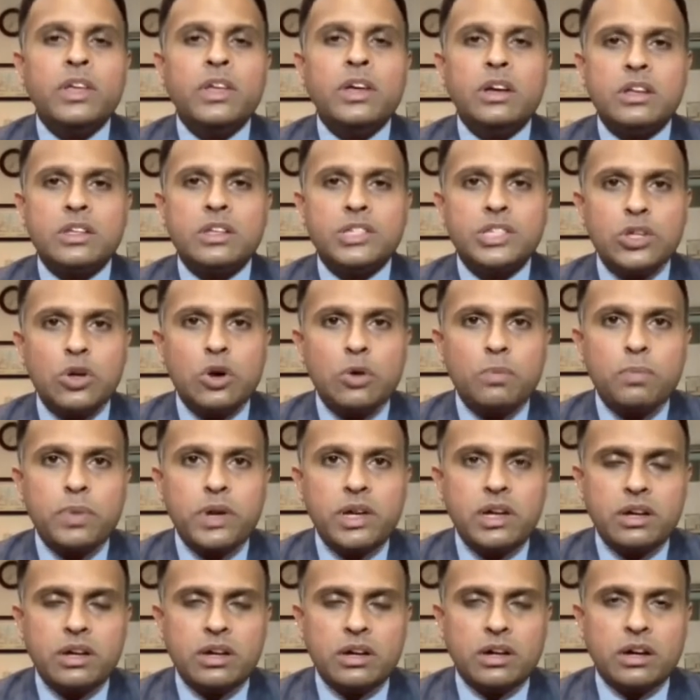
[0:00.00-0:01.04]

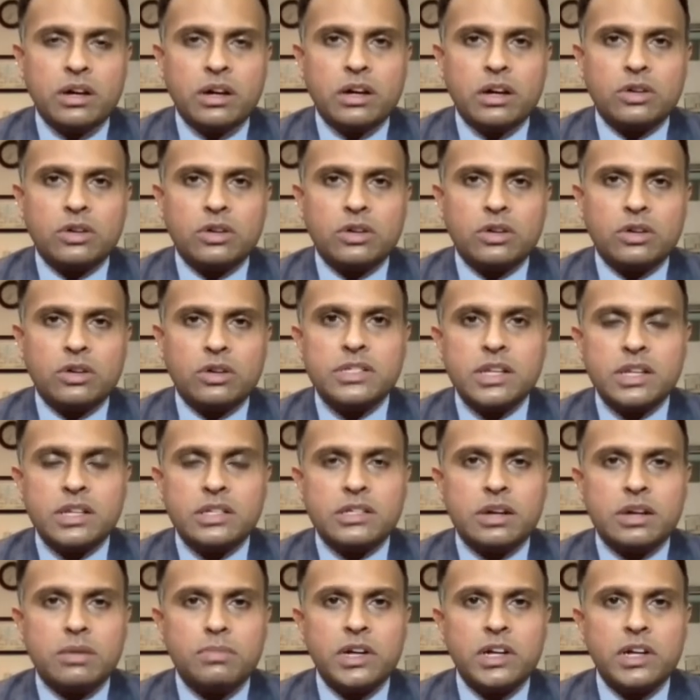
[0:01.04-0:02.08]
COP26
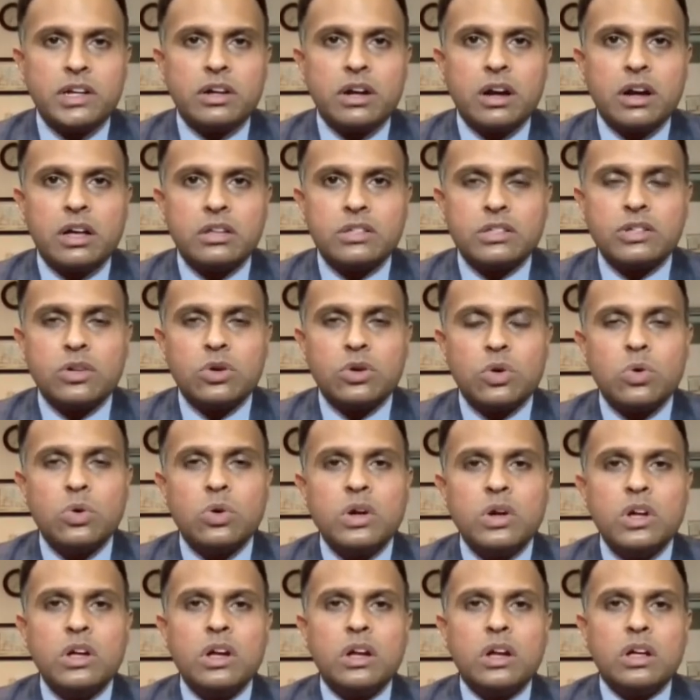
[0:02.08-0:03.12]
summit in Glasgow,
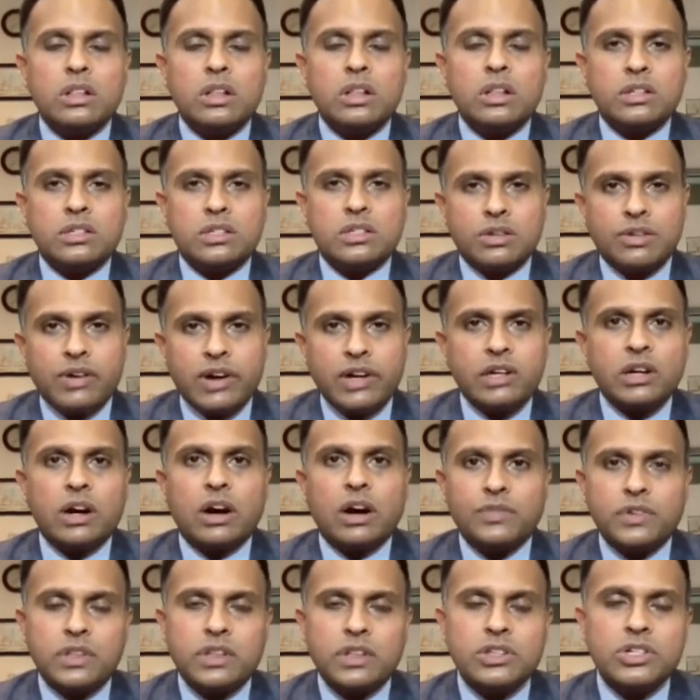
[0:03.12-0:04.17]
that's right
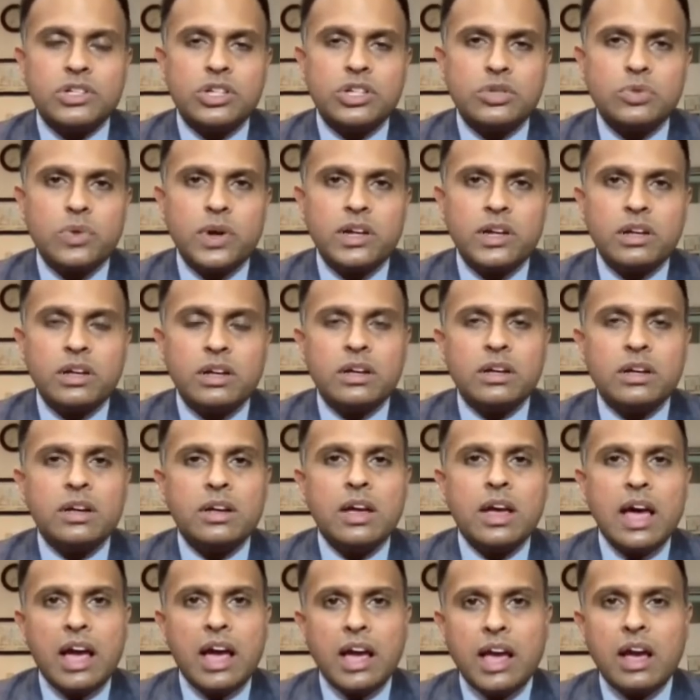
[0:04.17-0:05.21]
after the G20,
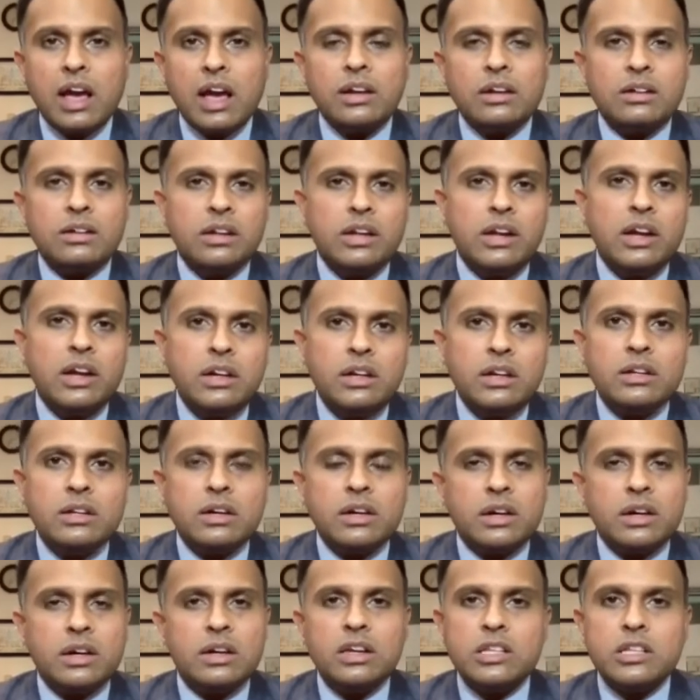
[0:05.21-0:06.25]
again,
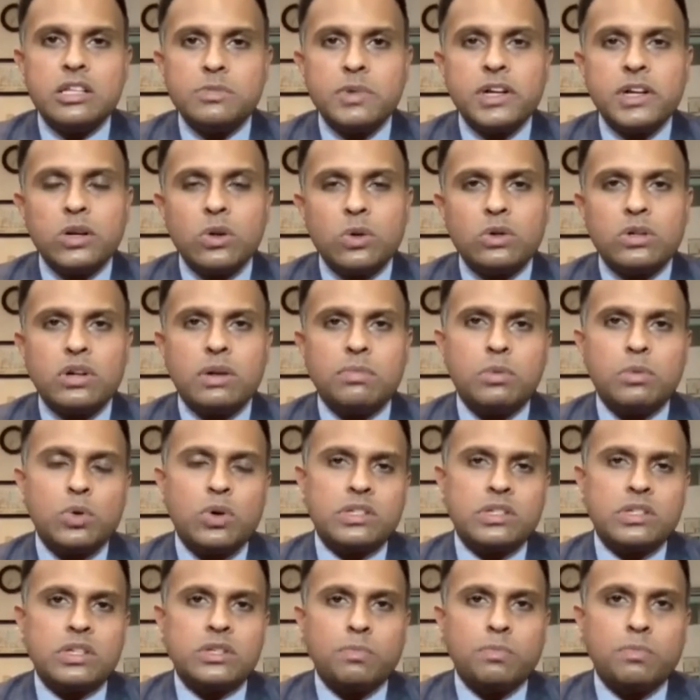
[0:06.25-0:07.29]
India is being looked up to as
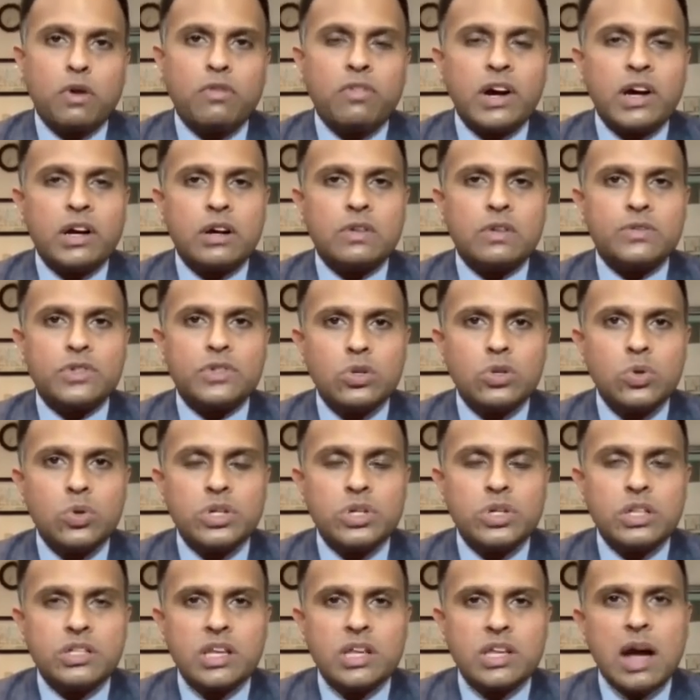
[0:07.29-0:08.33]
a provider of
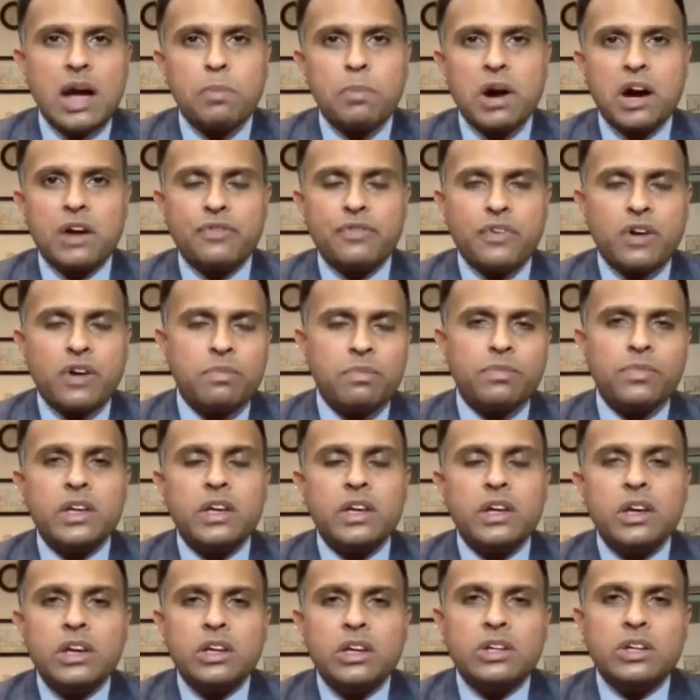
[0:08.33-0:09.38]
solutions. Apart from
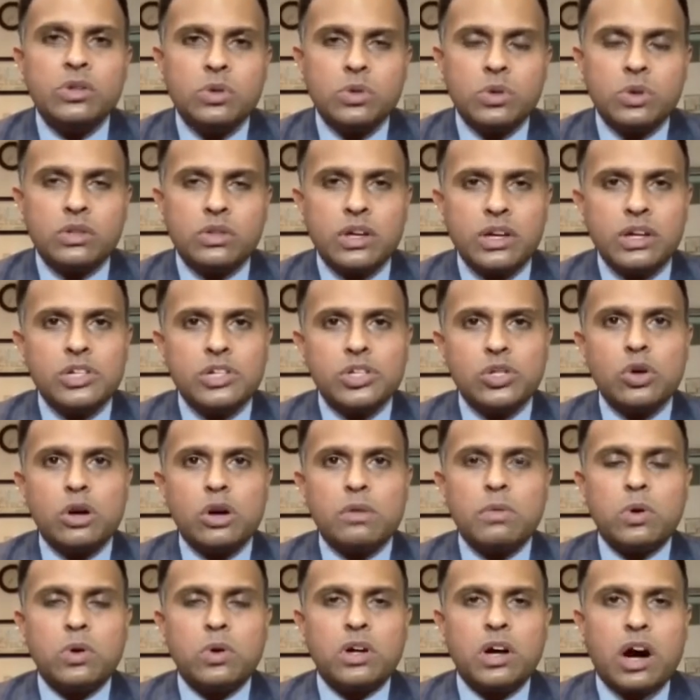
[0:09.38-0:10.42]
the issue
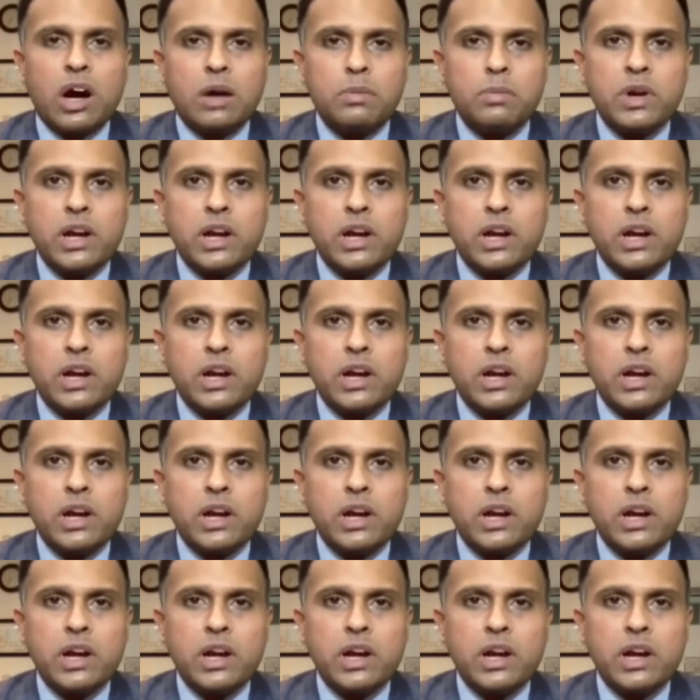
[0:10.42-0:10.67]
about carbon